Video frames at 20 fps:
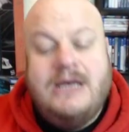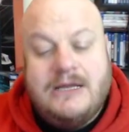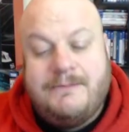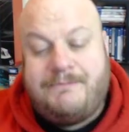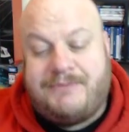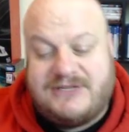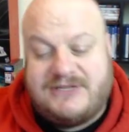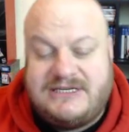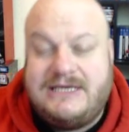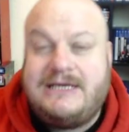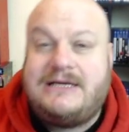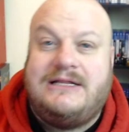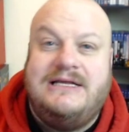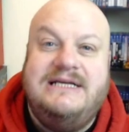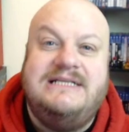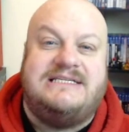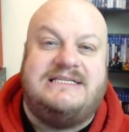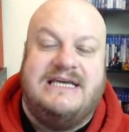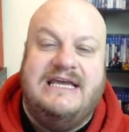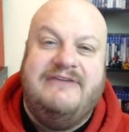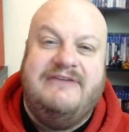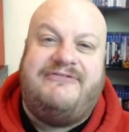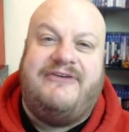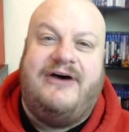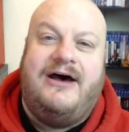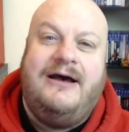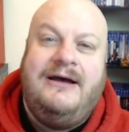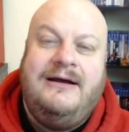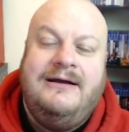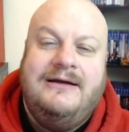particularly
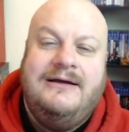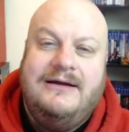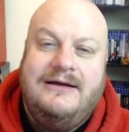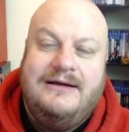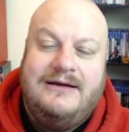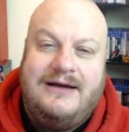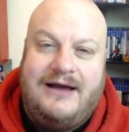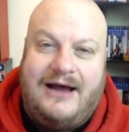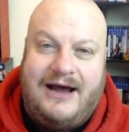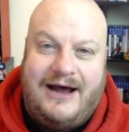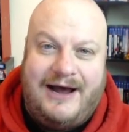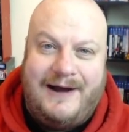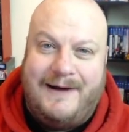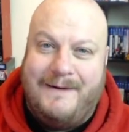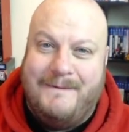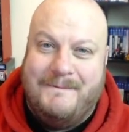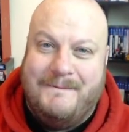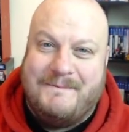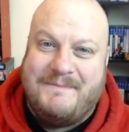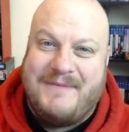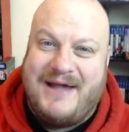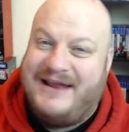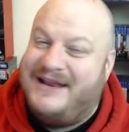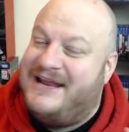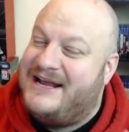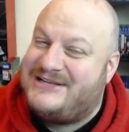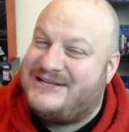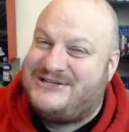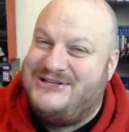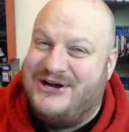Tifa. Um, and
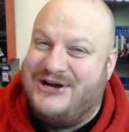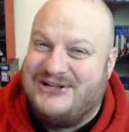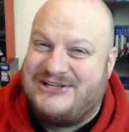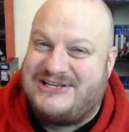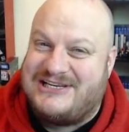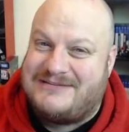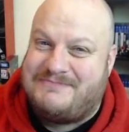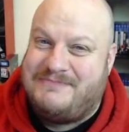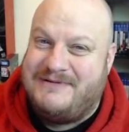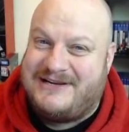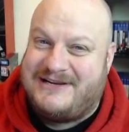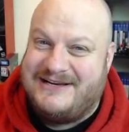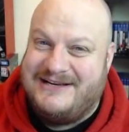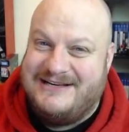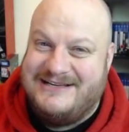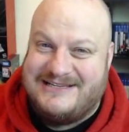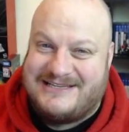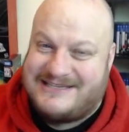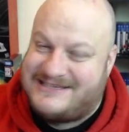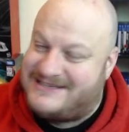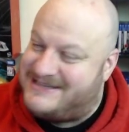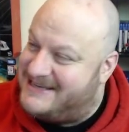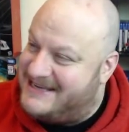that's not just because,